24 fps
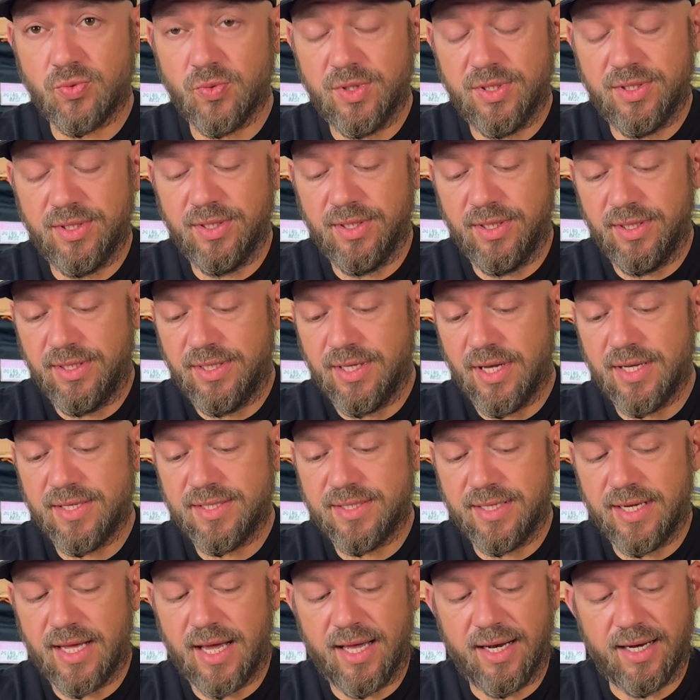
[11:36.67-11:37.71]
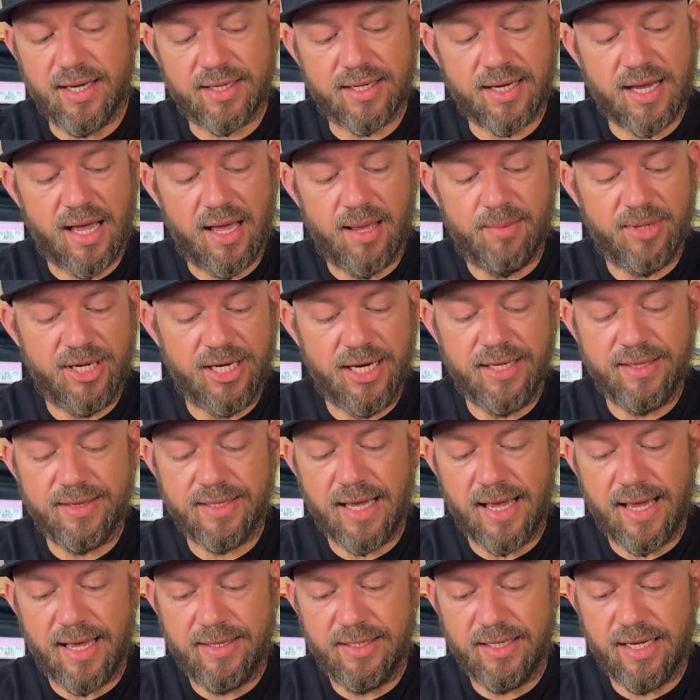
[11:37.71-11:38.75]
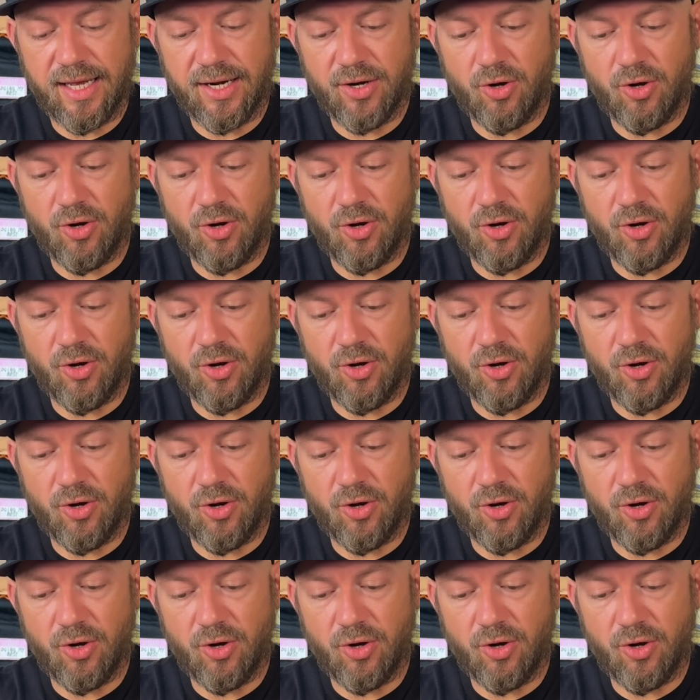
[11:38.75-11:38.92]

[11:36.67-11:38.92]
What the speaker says: one does not accommodate that at